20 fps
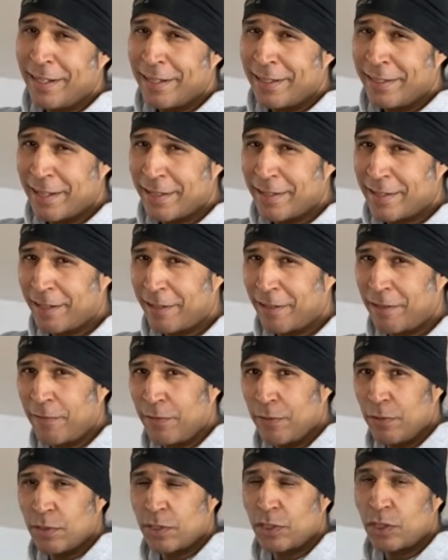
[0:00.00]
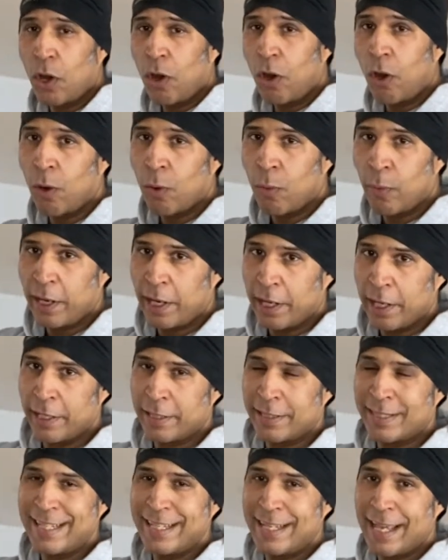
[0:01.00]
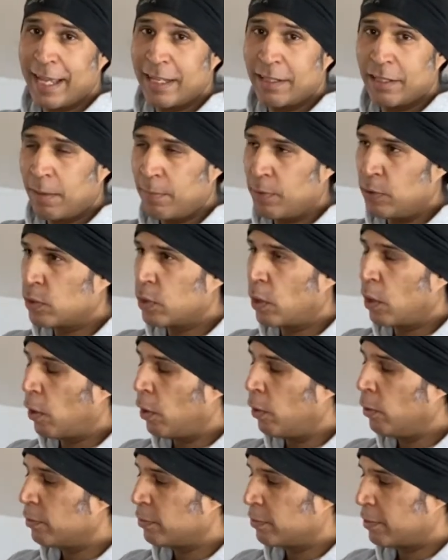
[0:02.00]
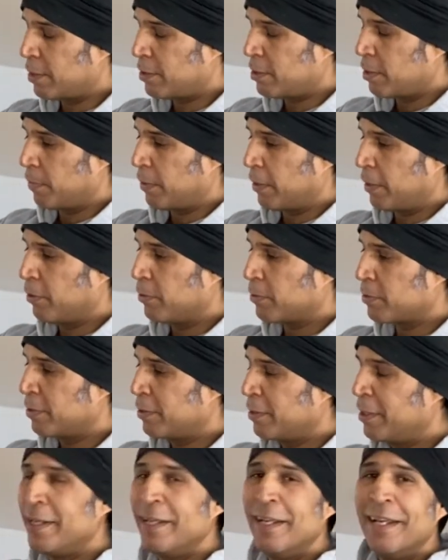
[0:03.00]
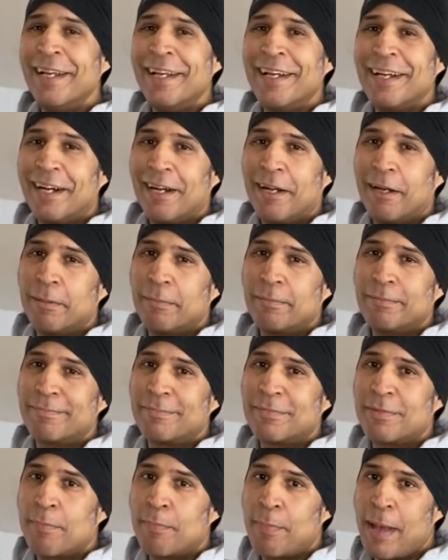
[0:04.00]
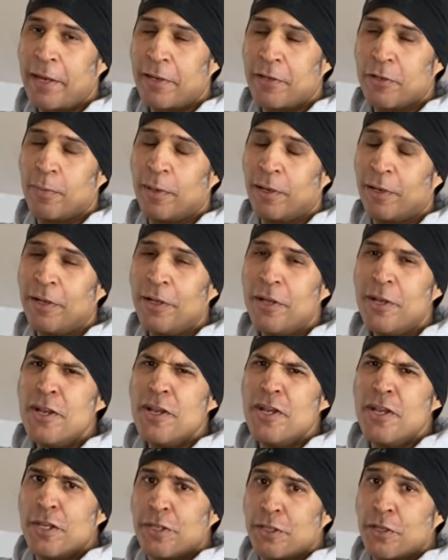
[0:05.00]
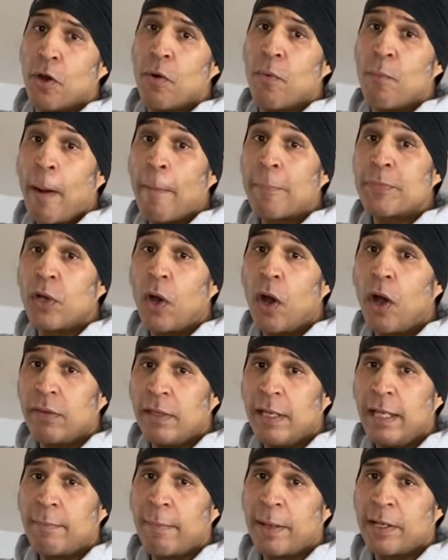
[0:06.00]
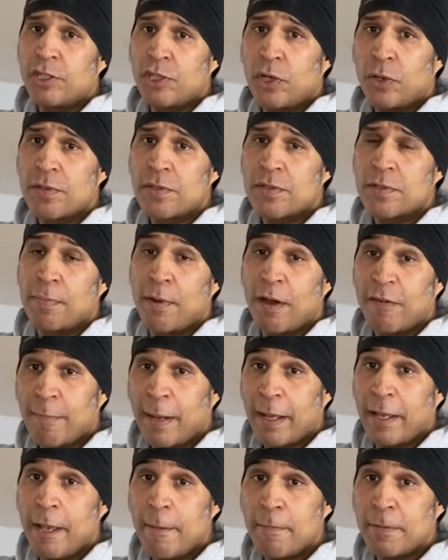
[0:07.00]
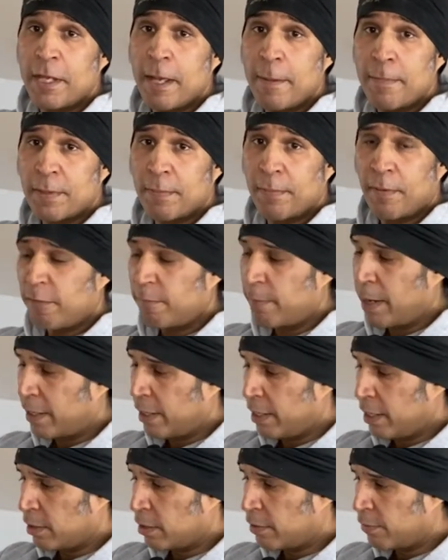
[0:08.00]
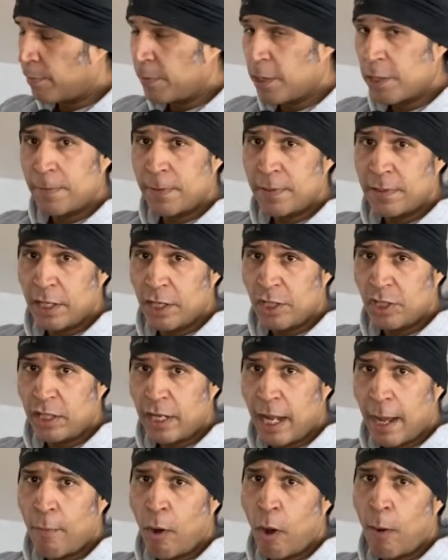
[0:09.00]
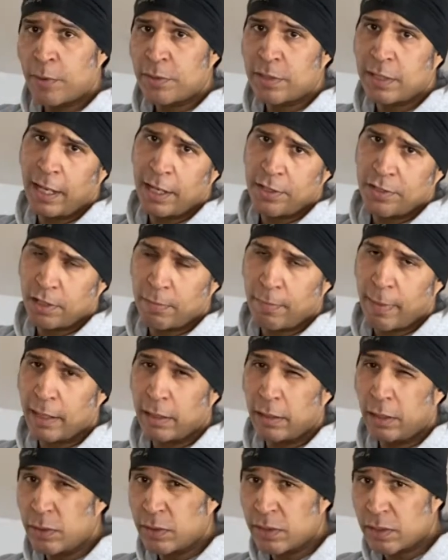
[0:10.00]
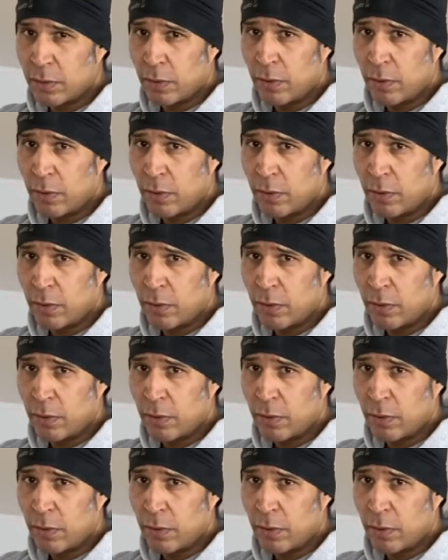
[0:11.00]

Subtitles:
doesn't confuse tall with a T-A-W, tall. That's something else. Bad humor. So I'm tall kneeling, my shoulders above my hips, hips above my knees. From this position, I'm always clenching my glutes,